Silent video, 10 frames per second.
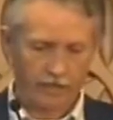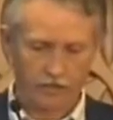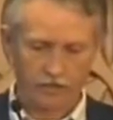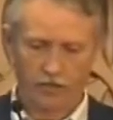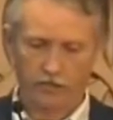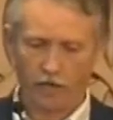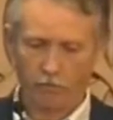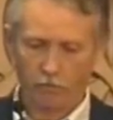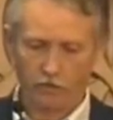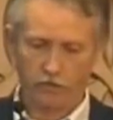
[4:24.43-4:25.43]
as an
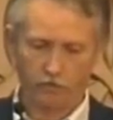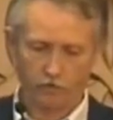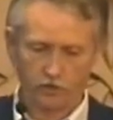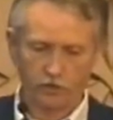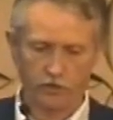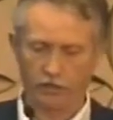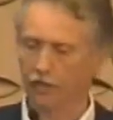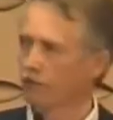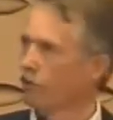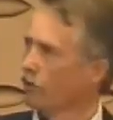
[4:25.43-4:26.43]
example is a
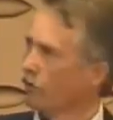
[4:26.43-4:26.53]
facility